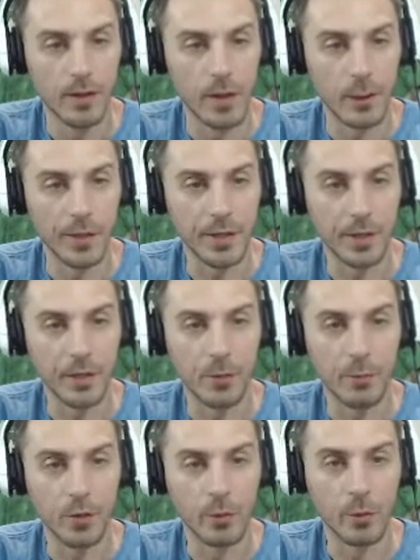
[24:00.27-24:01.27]
Now we can get
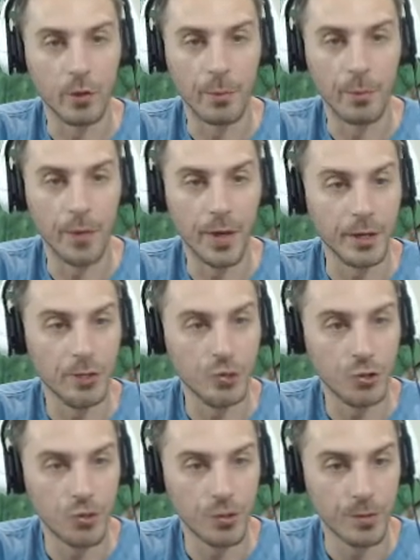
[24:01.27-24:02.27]
another Pokemon on the
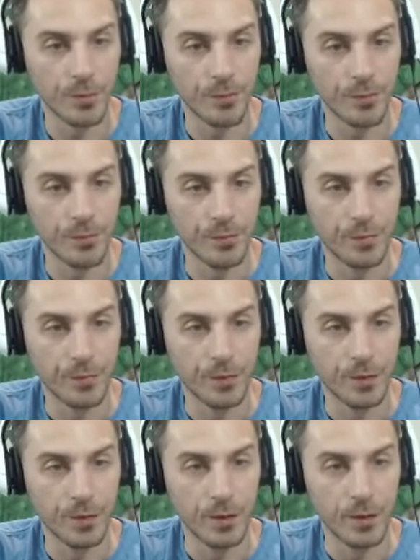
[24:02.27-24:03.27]
bench.
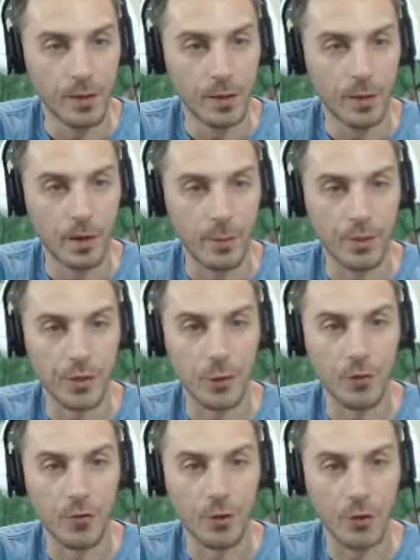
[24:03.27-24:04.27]
I'm going to go
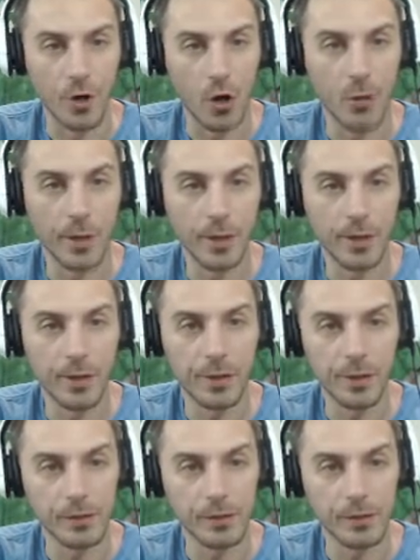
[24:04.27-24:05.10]
with another Carbink.